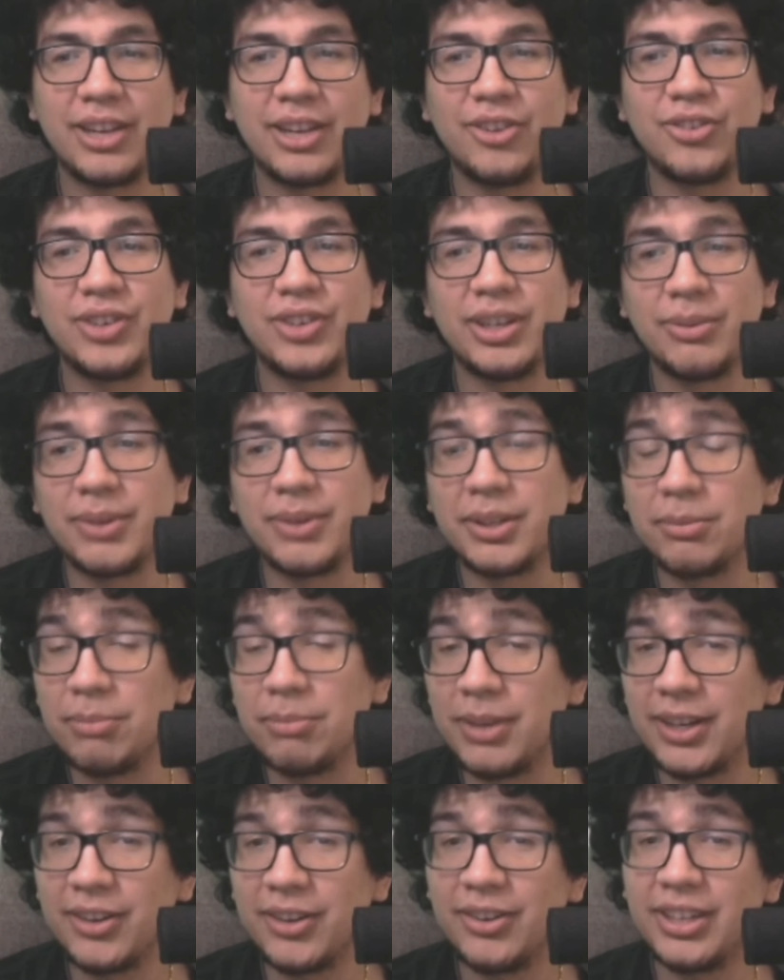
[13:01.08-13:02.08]
your teammates
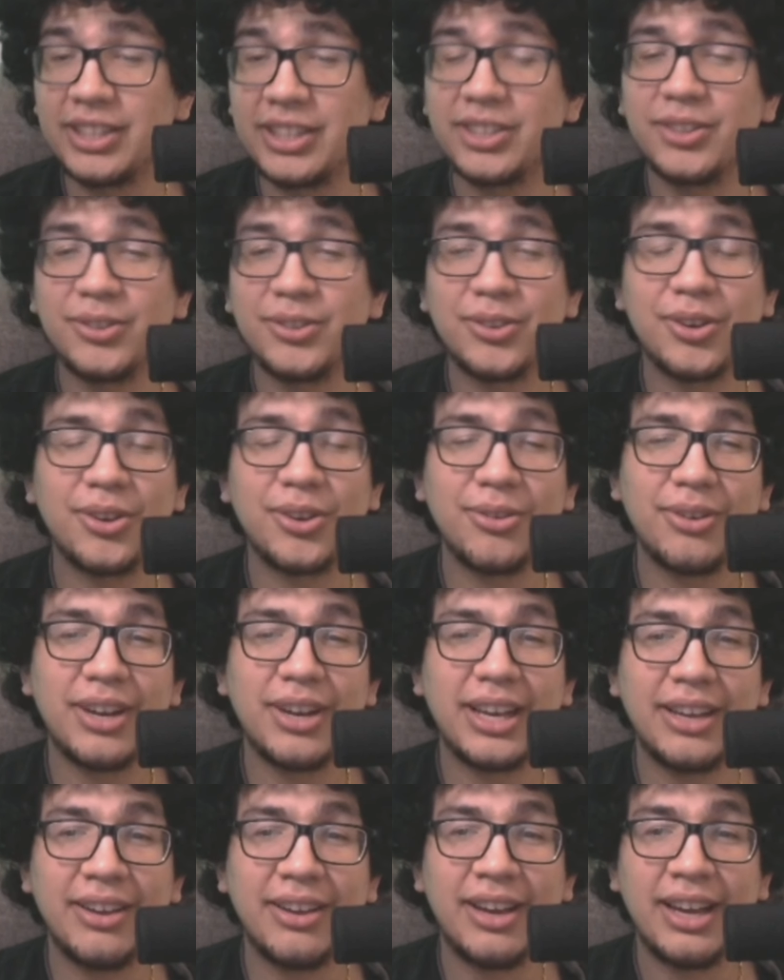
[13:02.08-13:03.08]
better in solo queue
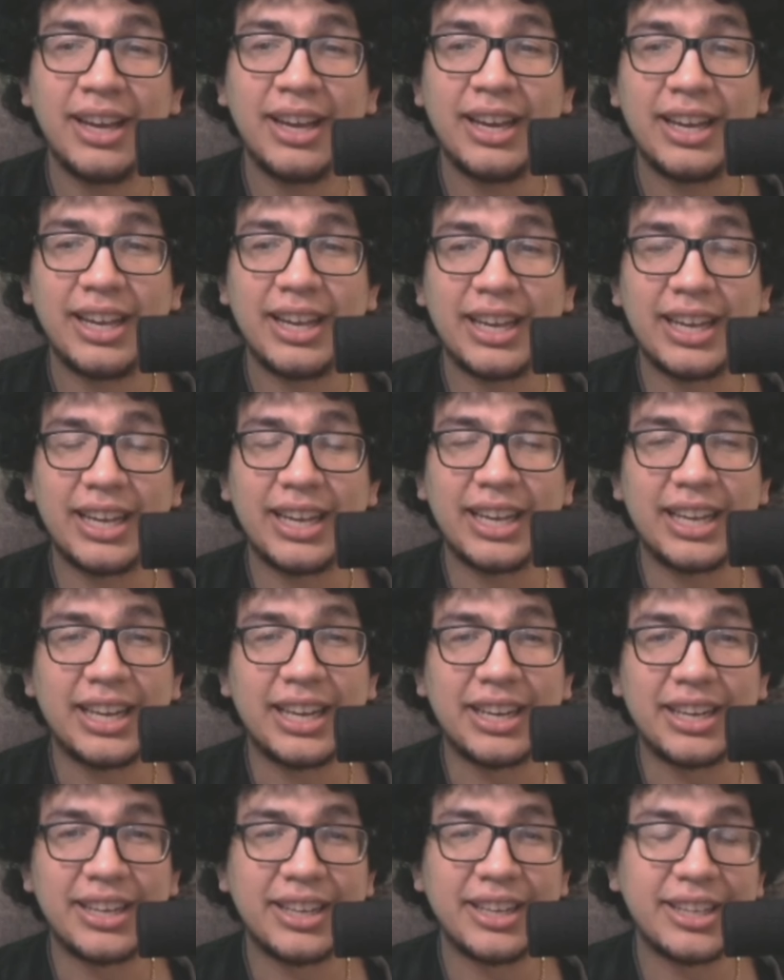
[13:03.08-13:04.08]
life.
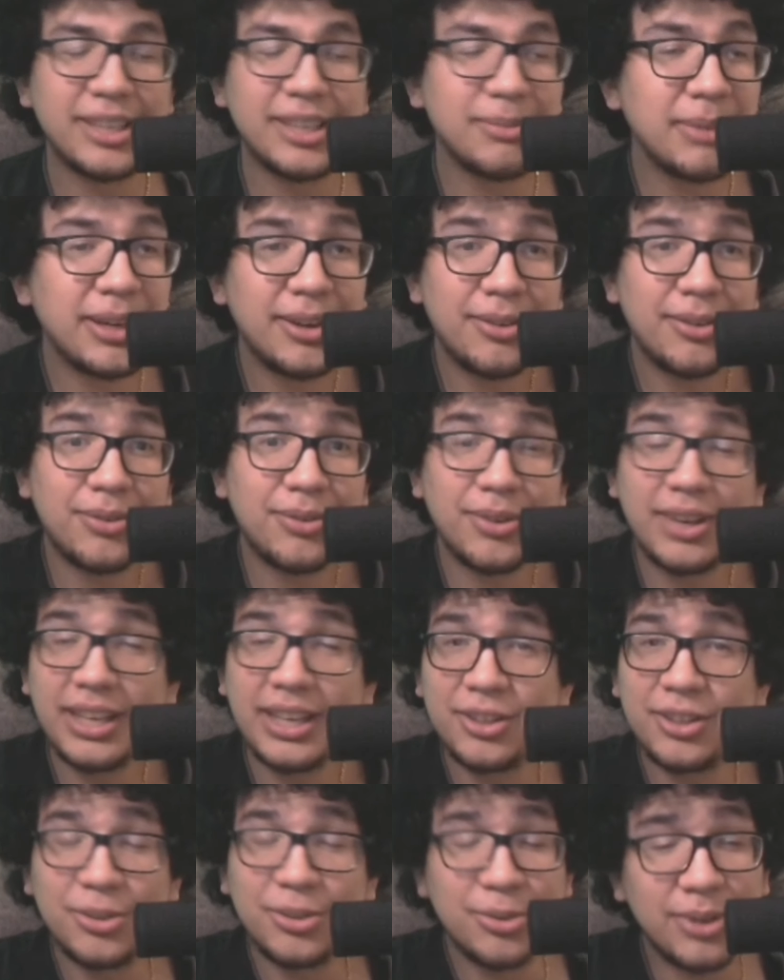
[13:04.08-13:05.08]
And doesn't matter if you
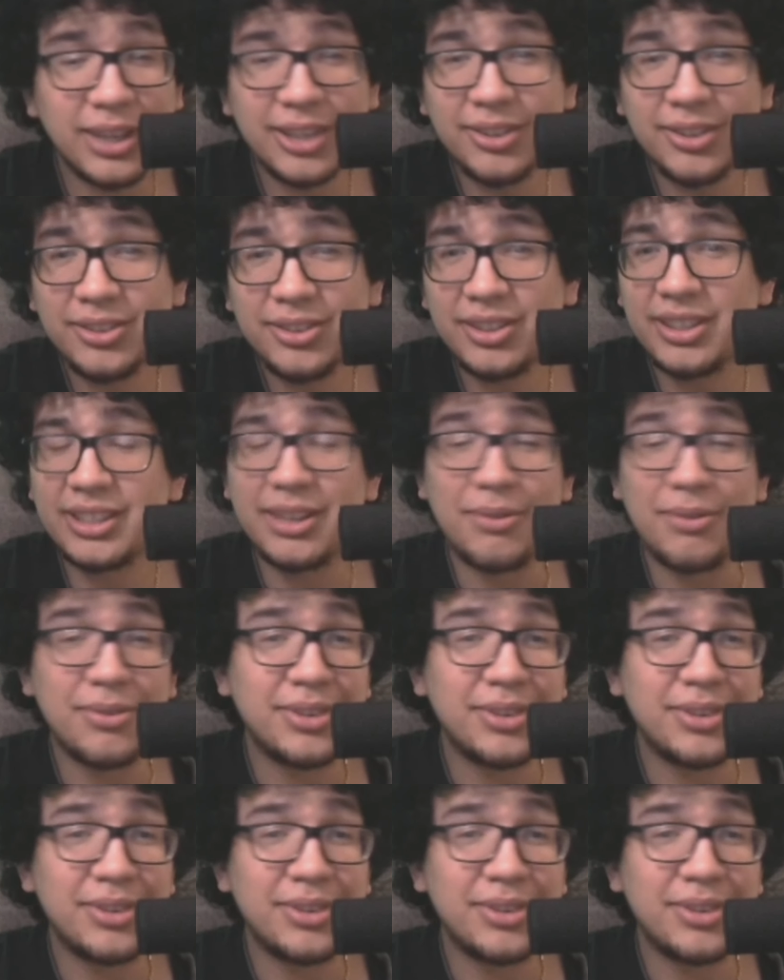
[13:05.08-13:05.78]
get 2 kills, because if your